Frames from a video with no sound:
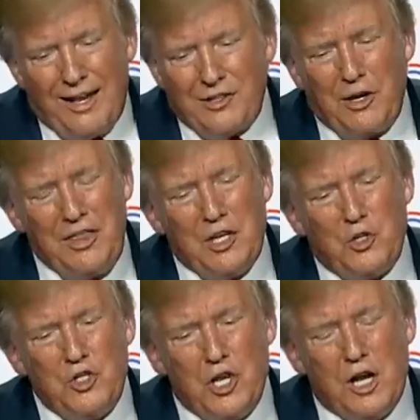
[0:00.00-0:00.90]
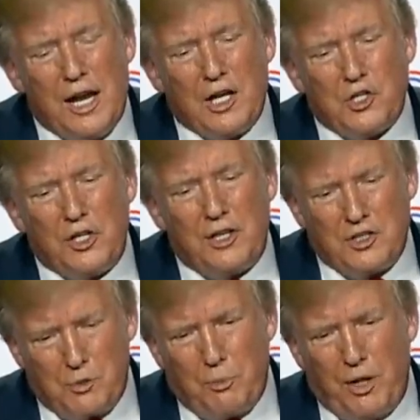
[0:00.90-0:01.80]
So I think, John, actually,
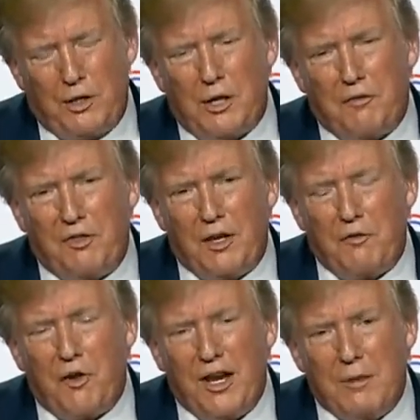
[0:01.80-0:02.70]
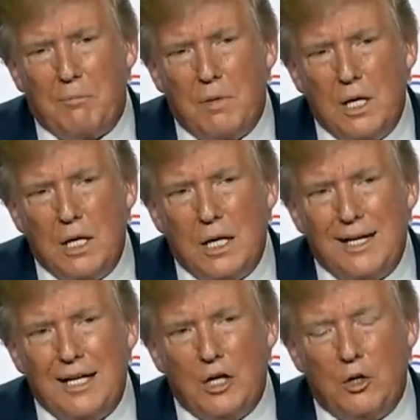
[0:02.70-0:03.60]
that's a pretty tough thing for him.
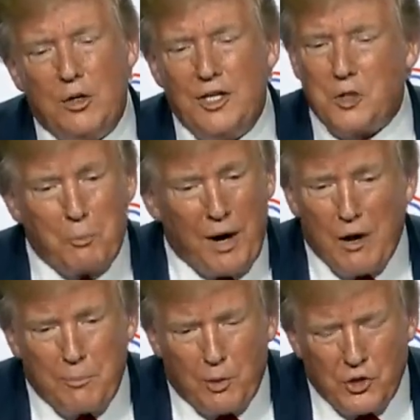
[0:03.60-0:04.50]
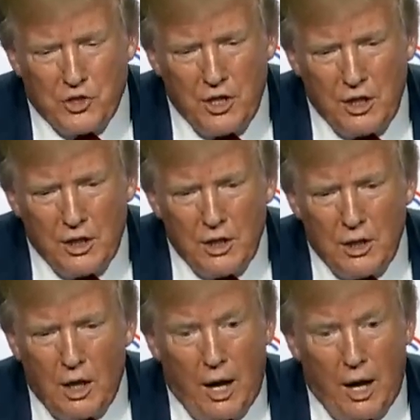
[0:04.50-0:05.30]
You know, he's a proud person.